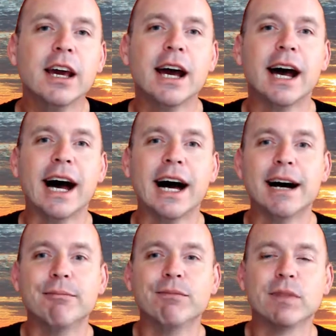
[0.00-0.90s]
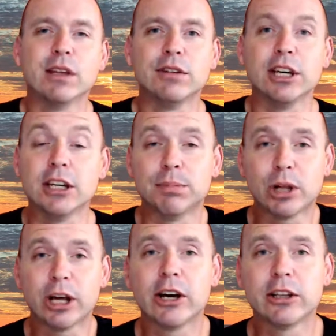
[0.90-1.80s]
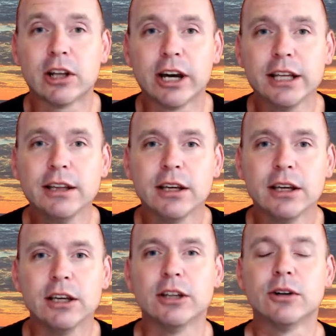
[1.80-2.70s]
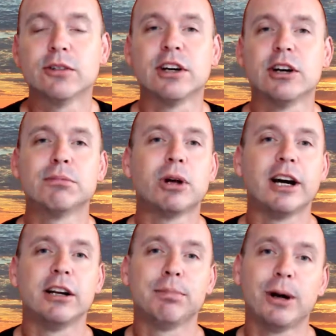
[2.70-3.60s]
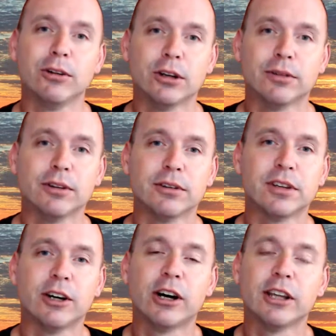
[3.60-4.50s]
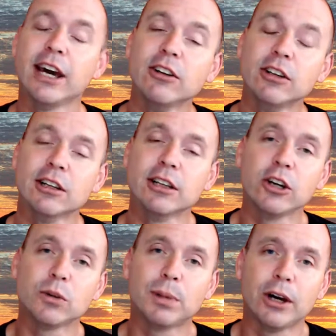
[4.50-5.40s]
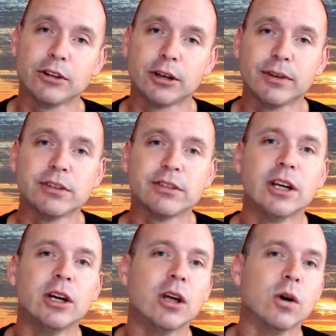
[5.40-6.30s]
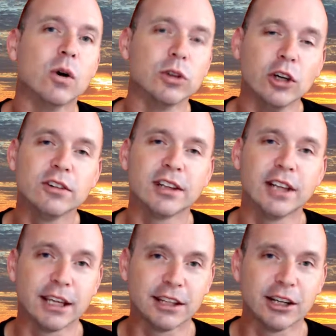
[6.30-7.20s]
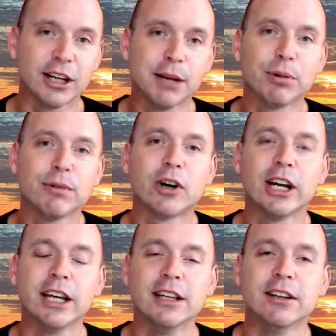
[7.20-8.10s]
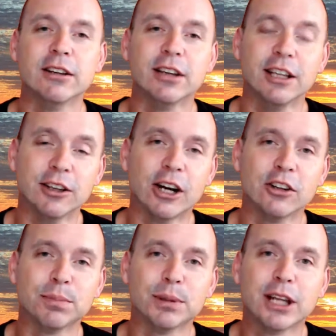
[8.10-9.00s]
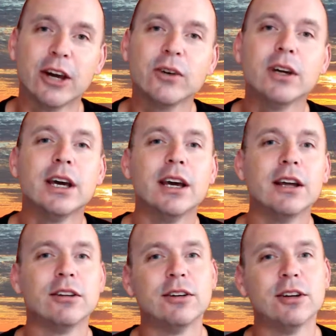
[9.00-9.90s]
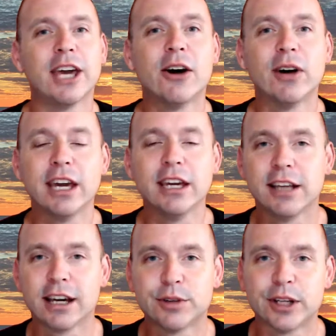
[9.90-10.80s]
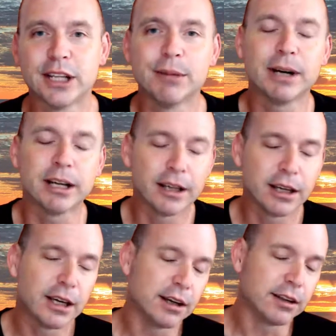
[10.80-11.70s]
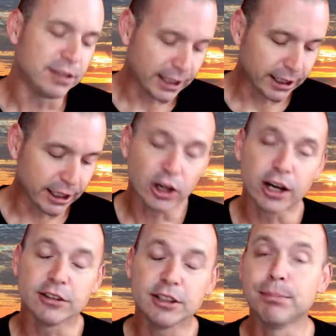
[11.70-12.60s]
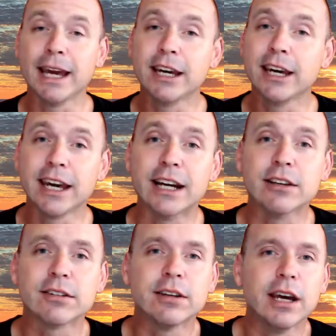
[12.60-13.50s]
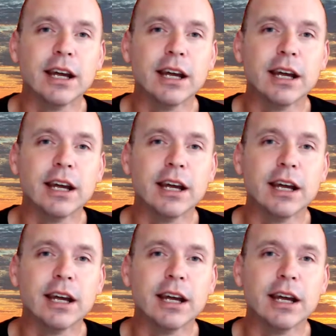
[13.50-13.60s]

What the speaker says: So you can apply online. You can also apply at a post office. So either go into your local post office or use the link that I'm going to provide in the notes below to go and get your tax file number. Secondly, guys, your bank accounts.